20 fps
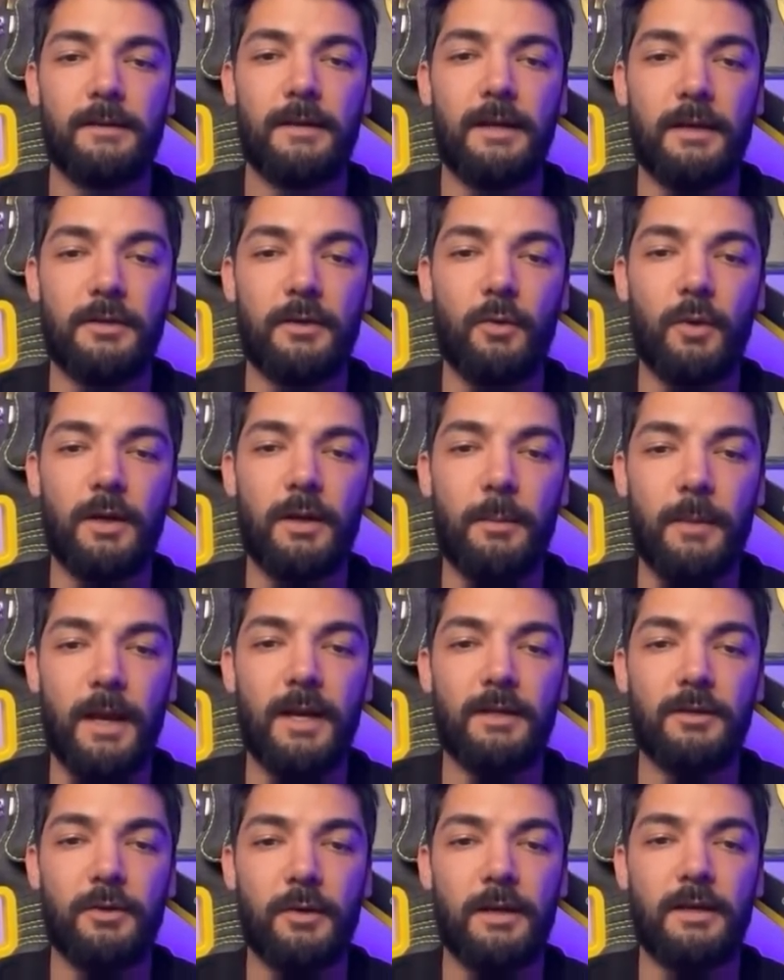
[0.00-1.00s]
If you want to
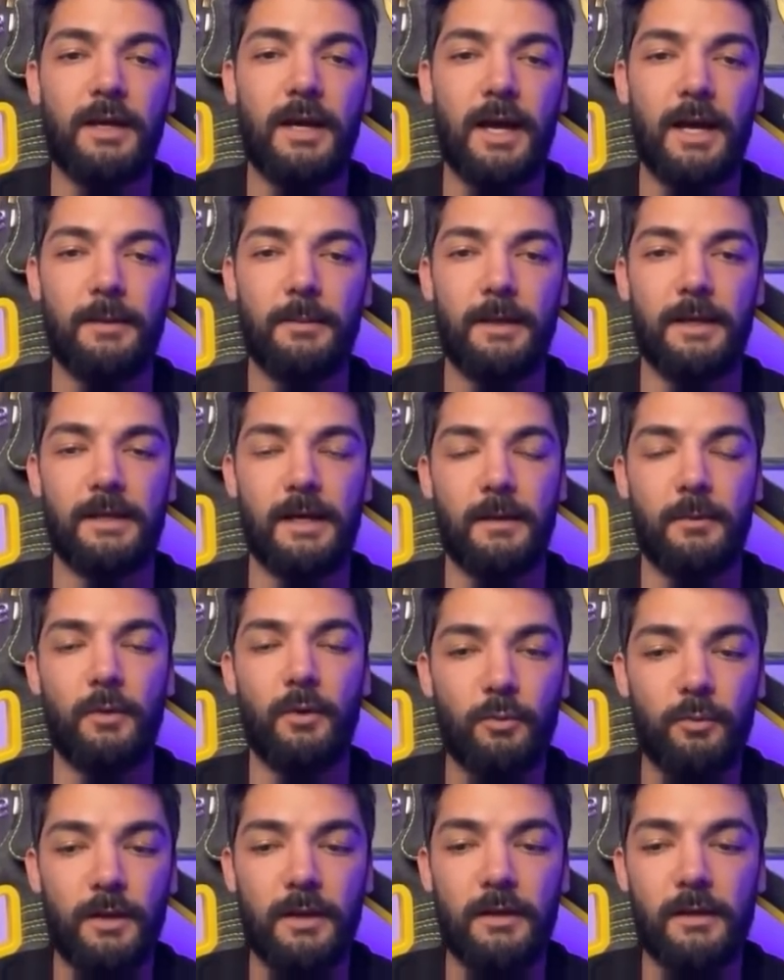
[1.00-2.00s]
buy during the hype at that
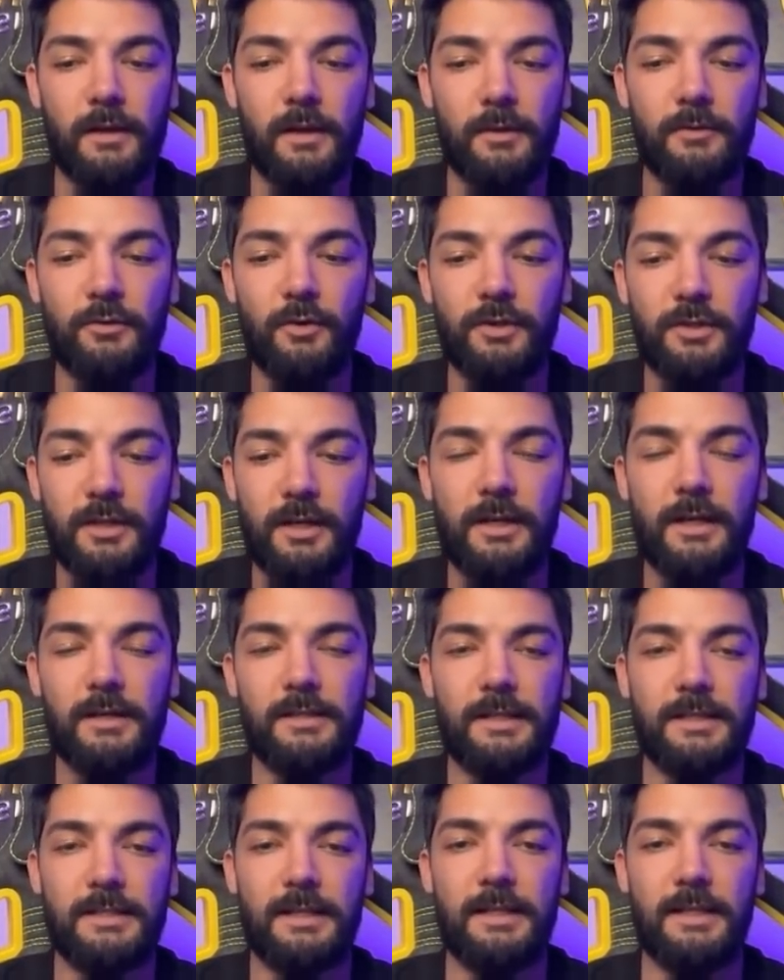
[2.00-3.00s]
moment, unfortunately,
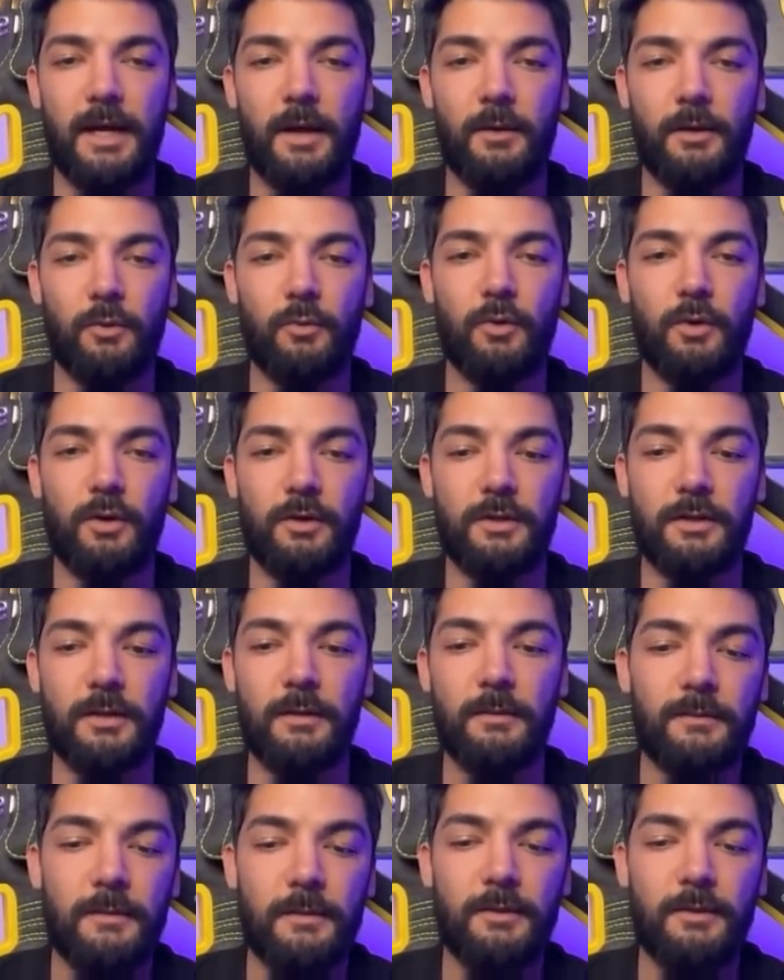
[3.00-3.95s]
this is how it works.